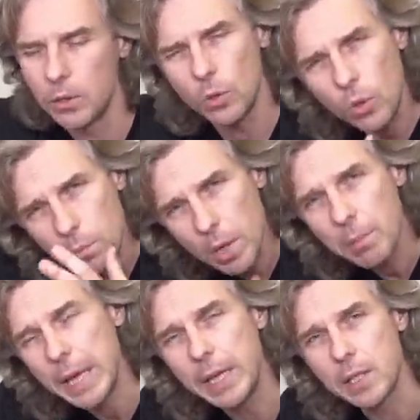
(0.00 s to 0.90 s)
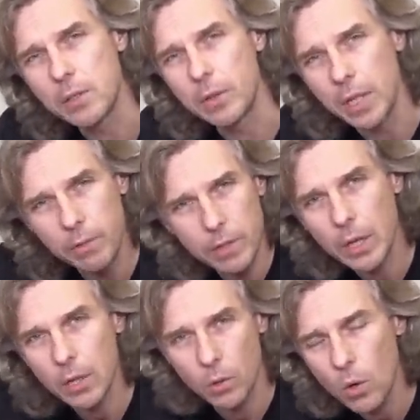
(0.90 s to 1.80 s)
do you remember history? If you
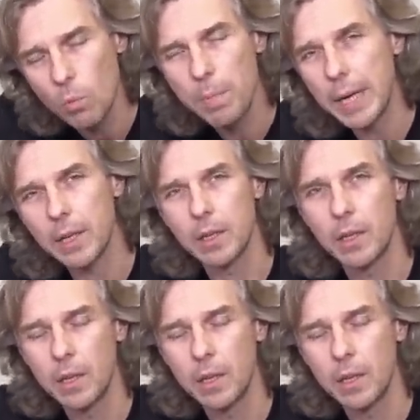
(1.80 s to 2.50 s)
go back